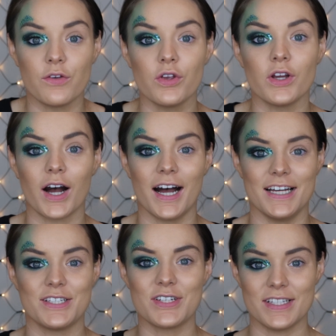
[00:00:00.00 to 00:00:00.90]
If you
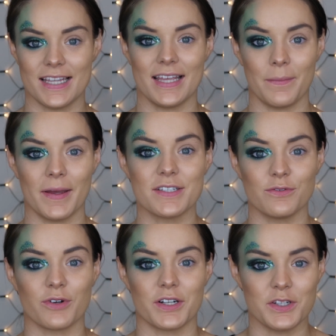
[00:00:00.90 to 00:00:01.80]
guys could see the mess
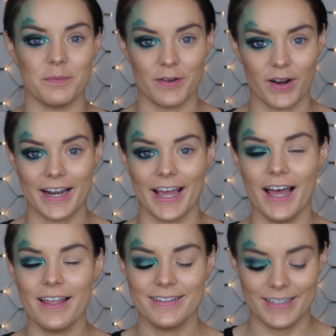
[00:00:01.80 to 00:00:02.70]
in front of me right
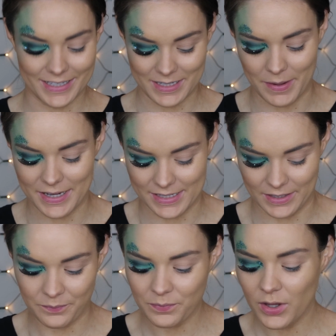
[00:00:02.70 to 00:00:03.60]
now, it's
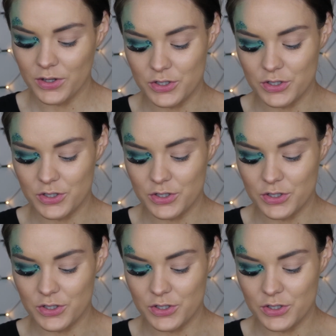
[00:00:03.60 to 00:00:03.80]
amazing.